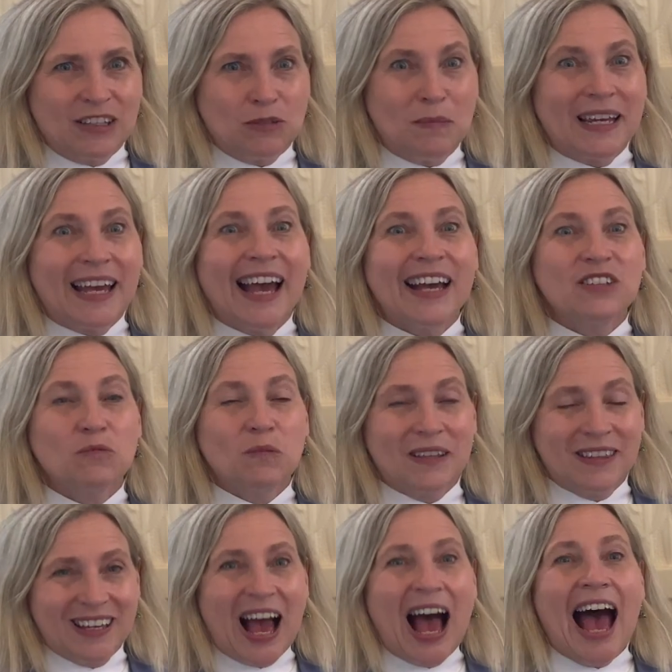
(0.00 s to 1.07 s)
because
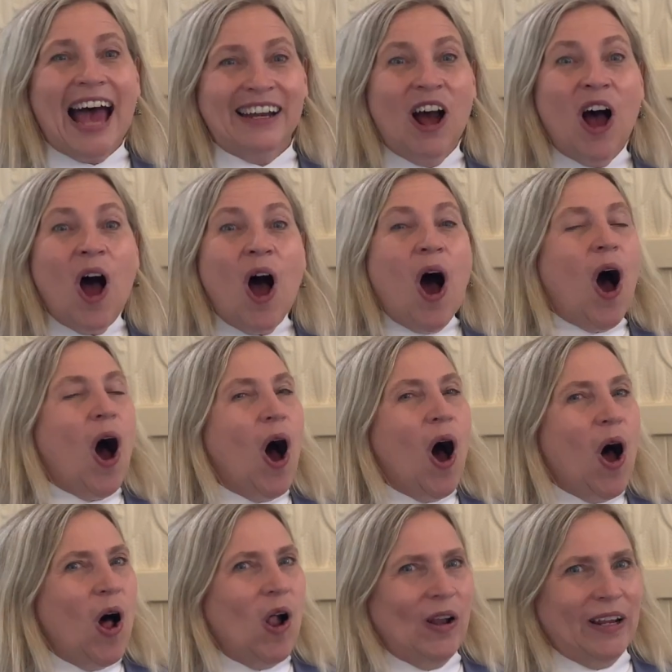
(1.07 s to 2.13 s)
with God,
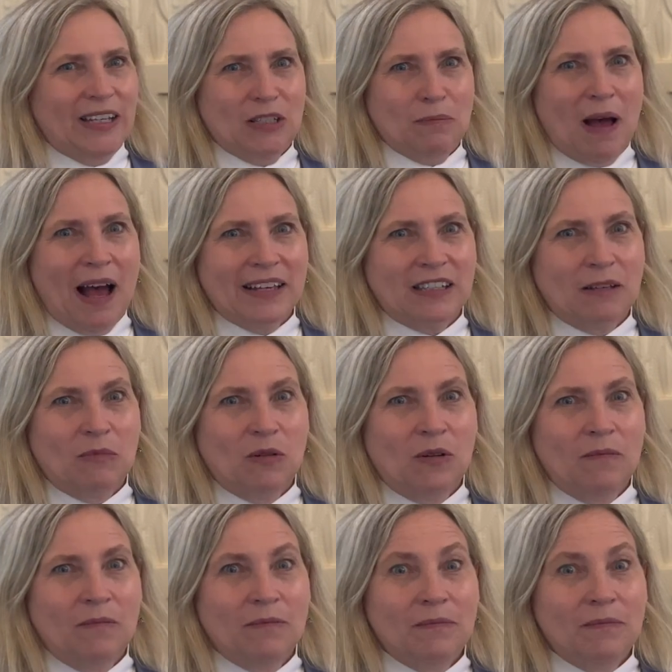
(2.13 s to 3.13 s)
all is possible."